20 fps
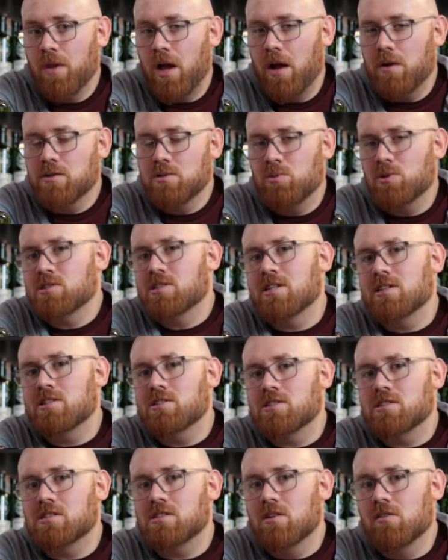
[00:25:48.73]
I want to say this
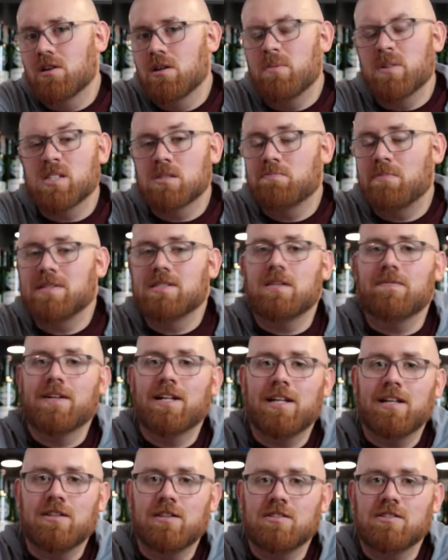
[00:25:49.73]
distillery, but
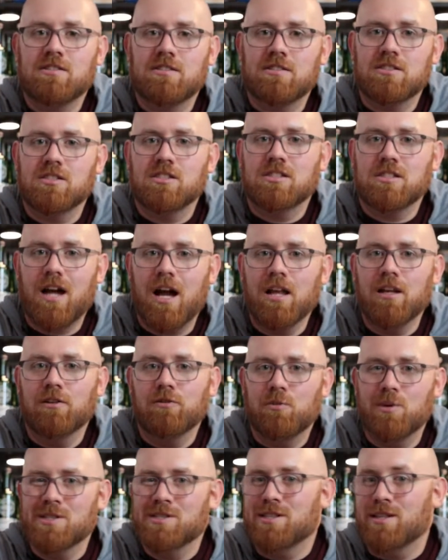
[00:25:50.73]
specifically this style
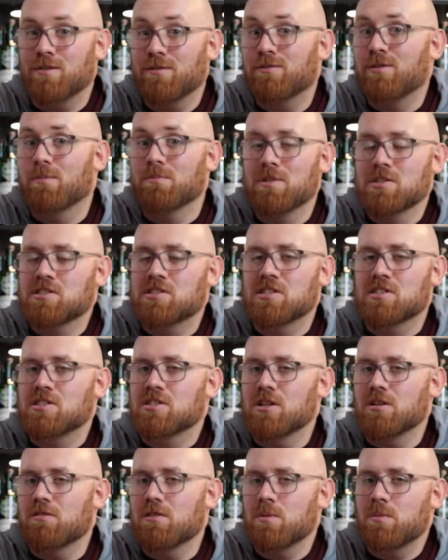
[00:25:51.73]
of whiskey from this
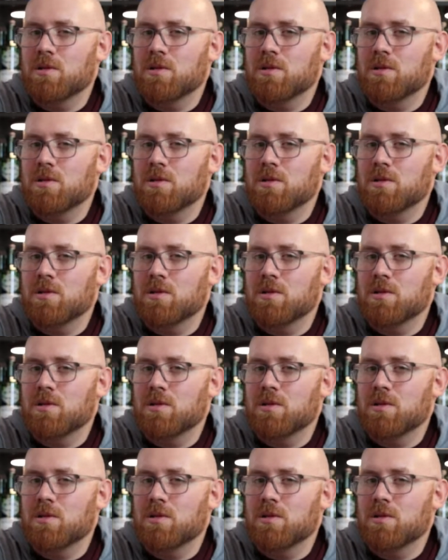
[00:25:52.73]
distillery,